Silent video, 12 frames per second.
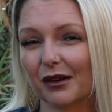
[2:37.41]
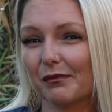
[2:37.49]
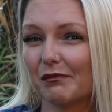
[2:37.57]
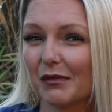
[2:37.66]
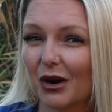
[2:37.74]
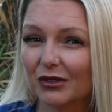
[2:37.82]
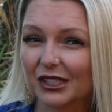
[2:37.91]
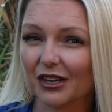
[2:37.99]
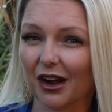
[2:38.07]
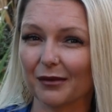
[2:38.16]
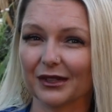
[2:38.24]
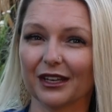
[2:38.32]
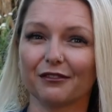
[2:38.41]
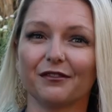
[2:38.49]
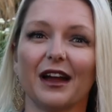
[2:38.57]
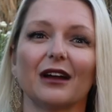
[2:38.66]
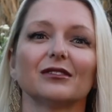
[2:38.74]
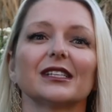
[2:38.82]
are most commonly
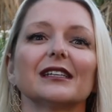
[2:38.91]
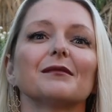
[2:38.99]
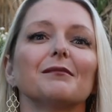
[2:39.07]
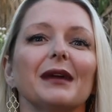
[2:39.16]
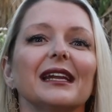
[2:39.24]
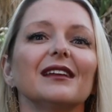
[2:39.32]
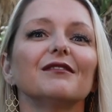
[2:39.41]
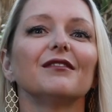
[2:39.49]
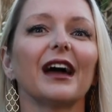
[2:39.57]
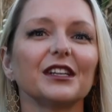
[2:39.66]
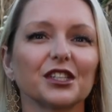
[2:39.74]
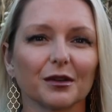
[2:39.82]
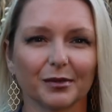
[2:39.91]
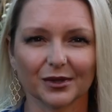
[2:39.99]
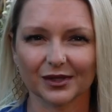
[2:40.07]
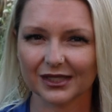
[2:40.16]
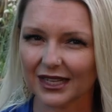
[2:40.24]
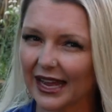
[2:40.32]
found in many
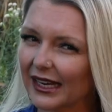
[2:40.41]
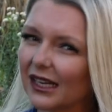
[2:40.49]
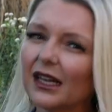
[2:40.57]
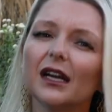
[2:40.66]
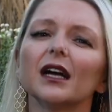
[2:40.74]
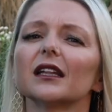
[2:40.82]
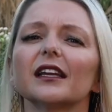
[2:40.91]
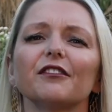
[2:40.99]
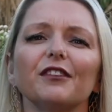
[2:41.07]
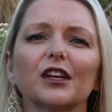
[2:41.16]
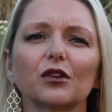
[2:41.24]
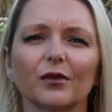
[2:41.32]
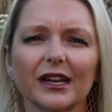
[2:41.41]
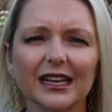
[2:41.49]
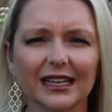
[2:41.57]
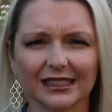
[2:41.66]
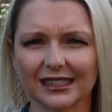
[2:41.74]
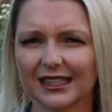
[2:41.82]
vegetables, like leafy
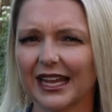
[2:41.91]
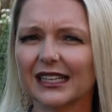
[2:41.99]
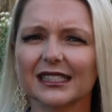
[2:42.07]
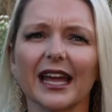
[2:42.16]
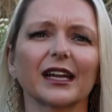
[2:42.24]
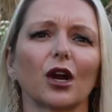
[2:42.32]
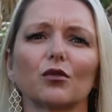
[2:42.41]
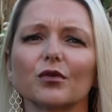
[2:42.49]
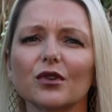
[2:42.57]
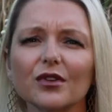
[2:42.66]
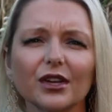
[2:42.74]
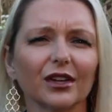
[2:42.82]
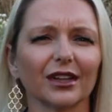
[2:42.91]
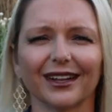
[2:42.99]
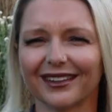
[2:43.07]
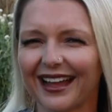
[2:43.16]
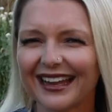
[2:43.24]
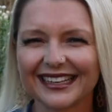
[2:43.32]
greens, things like arugula,
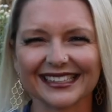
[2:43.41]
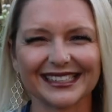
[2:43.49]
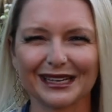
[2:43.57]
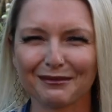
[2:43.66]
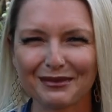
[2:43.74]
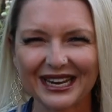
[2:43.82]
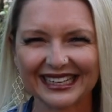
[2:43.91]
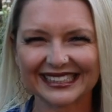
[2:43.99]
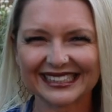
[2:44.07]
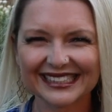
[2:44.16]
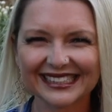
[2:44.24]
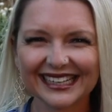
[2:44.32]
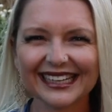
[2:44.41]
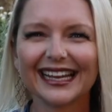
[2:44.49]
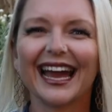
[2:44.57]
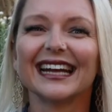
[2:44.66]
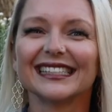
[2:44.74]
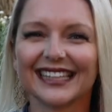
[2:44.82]
lettuce, and beets.
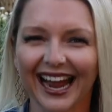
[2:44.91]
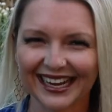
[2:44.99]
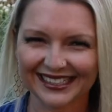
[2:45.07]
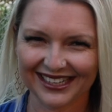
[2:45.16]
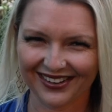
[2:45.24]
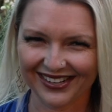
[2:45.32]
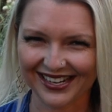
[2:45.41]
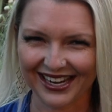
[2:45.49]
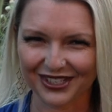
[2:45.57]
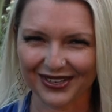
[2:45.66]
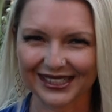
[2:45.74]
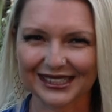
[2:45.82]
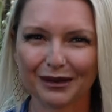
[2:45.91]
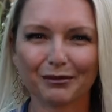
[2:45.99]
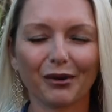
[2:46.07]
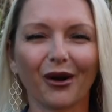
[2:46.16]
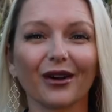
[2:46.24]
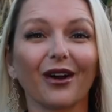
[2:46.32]
Dietary nitrates
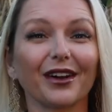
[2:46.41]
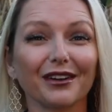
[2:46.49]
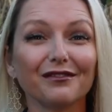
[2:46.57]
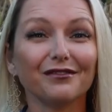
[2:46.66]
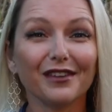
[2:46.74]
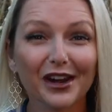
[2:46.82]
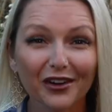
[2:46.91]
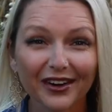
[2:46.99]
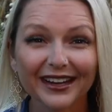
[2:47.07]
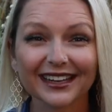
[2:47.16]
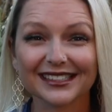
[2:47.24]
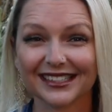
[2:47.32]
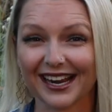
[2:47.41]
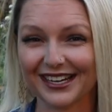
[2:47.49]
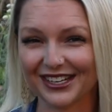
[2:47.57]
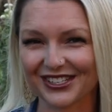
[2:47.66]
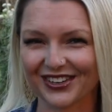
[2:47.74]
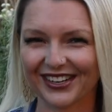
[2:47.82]
embark on a very
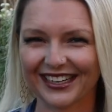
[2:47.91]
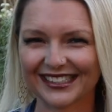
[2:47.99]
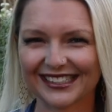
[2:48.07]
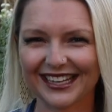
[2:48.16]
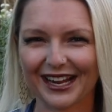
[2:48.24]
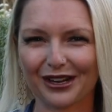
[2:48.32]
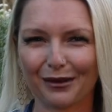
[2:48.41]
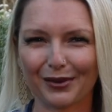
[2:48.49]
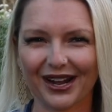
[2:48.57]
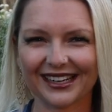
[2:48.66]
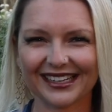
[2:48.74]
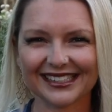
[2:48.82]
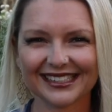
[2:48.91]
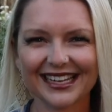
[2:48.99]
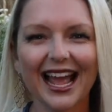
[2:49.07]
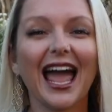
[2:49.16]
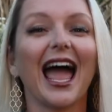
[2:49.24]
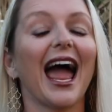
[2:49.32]
exciting journey inside our bodies.
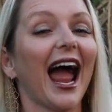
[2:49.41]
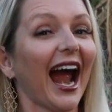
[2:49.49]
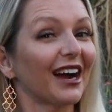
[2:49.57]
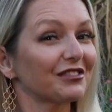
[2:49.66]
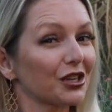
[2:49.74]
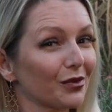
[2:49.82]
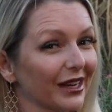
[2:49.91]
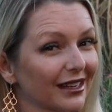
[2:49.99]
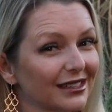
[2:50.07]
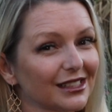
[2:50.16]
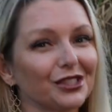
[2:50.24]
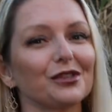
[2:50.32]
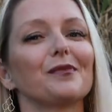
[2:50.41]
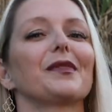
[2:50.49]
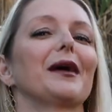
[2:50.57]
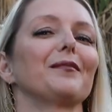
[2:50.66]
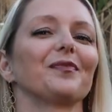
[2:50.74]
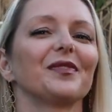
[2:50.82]
After we consume
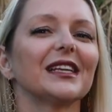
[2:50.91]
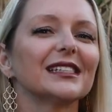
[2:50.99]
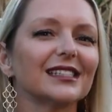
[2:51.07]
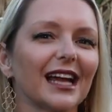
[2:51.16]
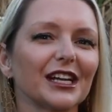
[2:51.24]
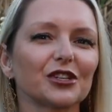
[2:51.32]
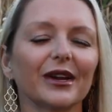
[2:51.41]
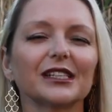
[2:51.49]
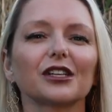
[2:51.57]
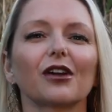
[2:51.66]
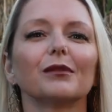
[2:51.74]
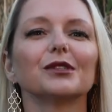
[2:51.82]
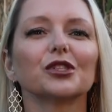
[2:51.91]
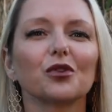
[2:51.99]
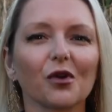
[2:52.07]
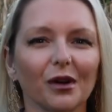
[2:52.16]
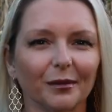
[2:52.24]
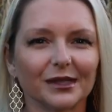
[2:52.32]
them, these nitrates are
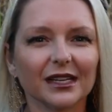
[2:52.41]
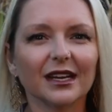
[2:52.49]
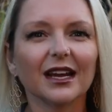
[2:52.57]
absorbed,